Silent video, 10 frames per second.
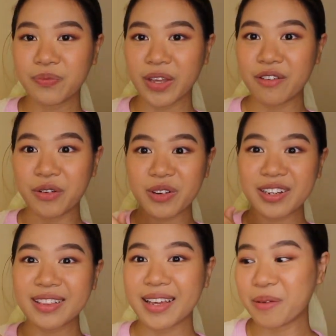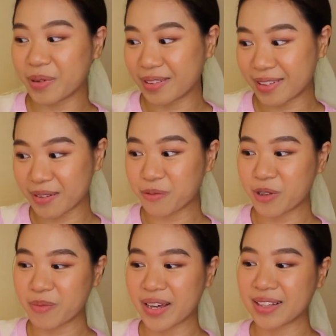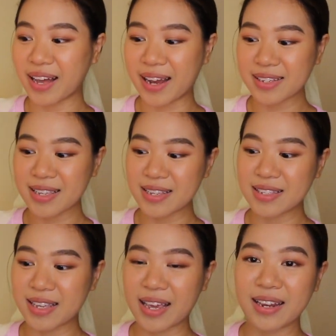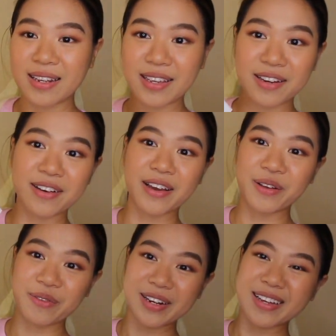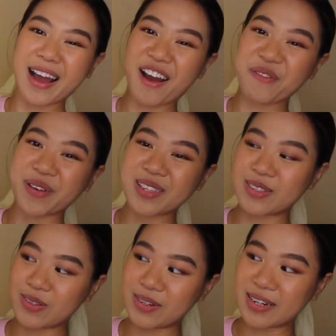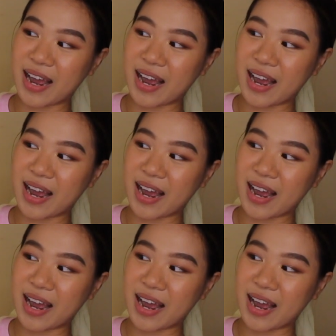I've already labeled them with my classes, and here I already have my student